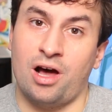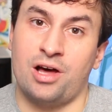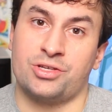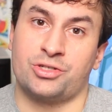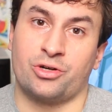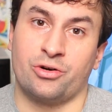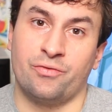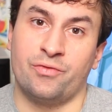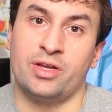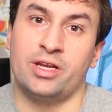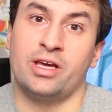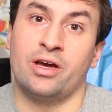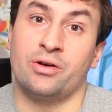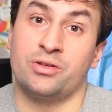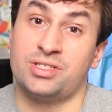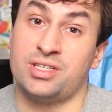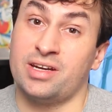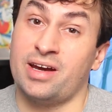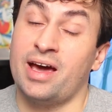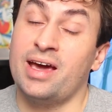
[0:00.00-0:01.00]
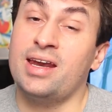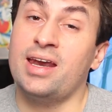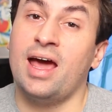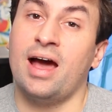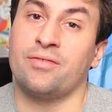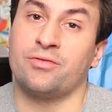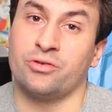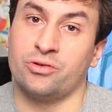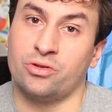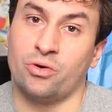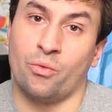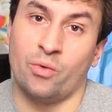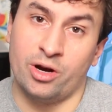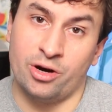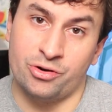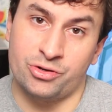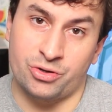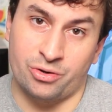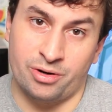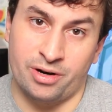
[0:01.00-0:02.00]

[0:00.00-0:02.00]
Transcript: Oscar video tonight after the winners